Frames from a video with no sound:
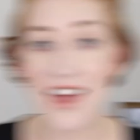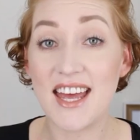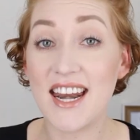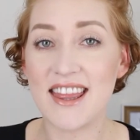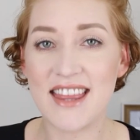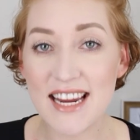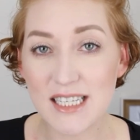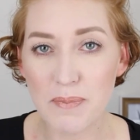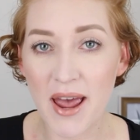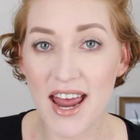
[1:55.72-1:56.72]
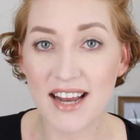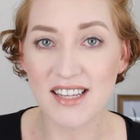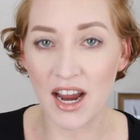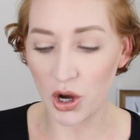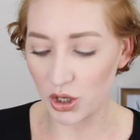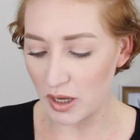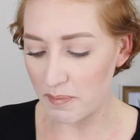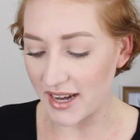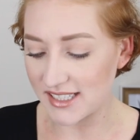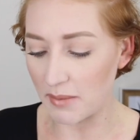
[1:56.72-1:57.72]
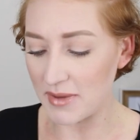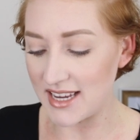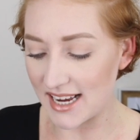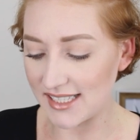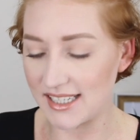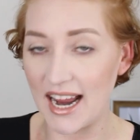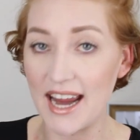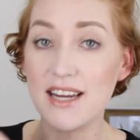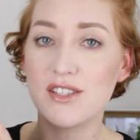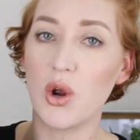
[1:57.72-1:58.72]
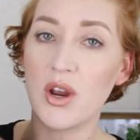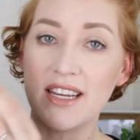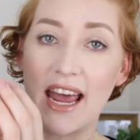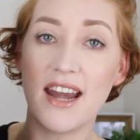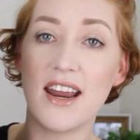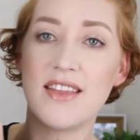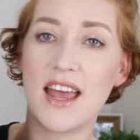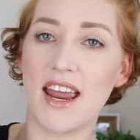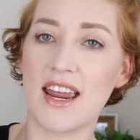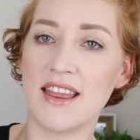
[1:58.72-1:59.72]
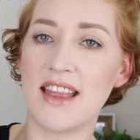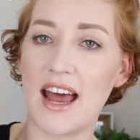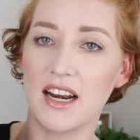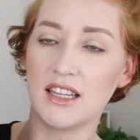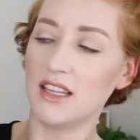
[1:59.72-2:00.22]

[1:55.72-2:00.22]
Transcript: And then these pants I only picked up yesterday. So again, they're in that